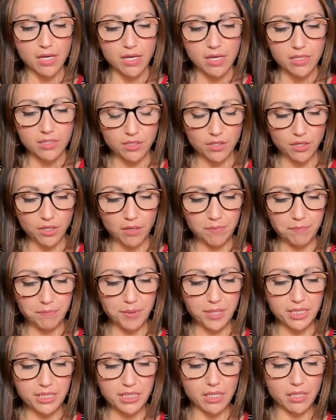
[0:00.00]
So you could
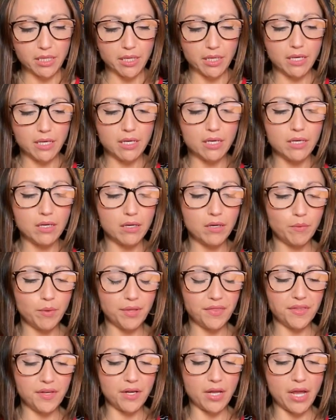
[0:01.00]
be dealing
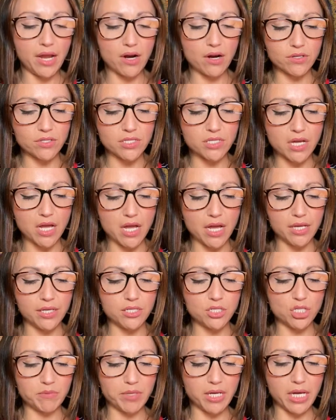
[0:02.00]
with an air sign,
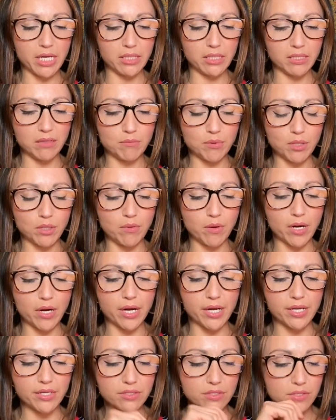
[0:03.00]
Gemini, Libra,
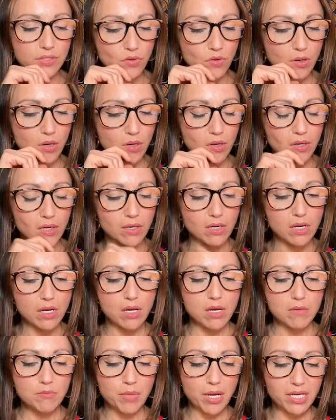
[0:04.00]
Aquarius, or
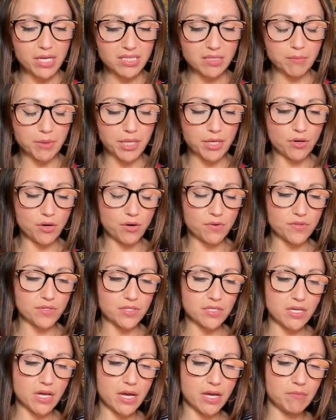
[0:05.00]
possibly an earth
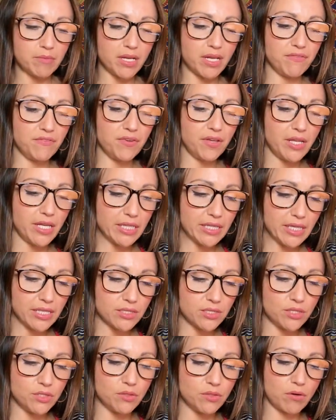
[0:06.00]
sign, but I feel like
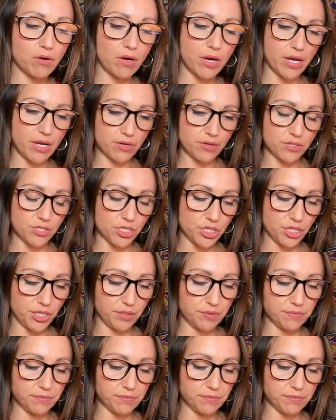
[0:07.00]
that's your energy.